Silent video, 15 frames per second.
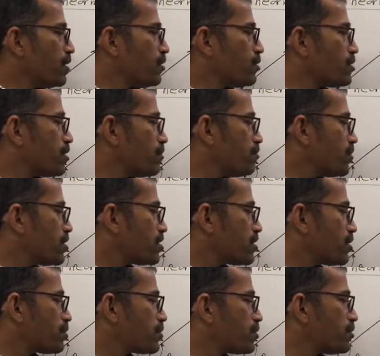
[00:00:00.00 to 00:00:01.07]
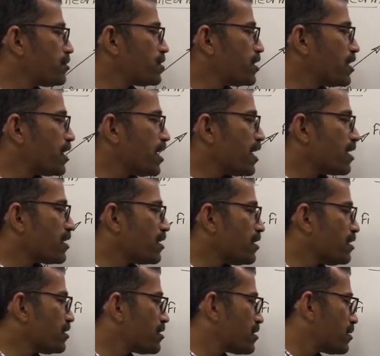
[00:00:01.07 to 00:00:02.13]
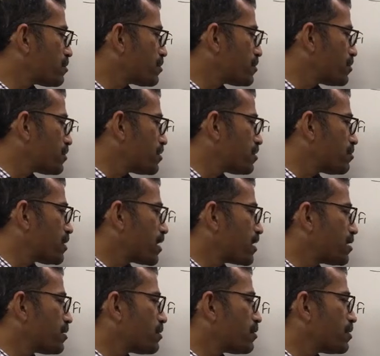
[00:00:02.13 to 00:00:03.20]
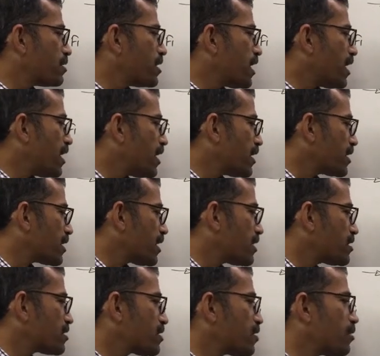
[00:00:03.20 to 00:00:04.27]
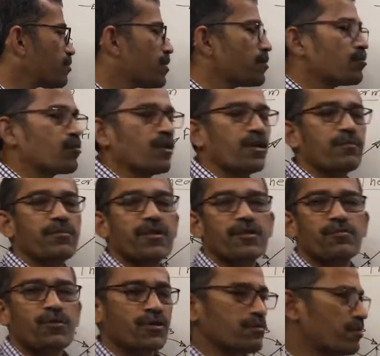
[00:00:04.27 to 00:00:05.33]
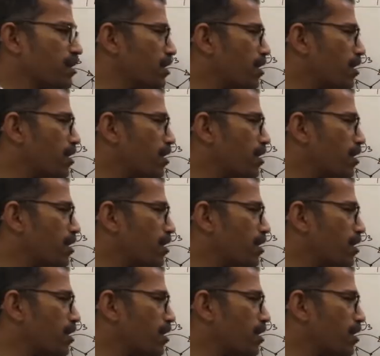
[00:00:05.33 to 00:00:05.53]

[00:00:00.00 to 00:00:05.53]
so simply substitute here angle, substitute this magnitude, direct answer of F2 and F3 is possible,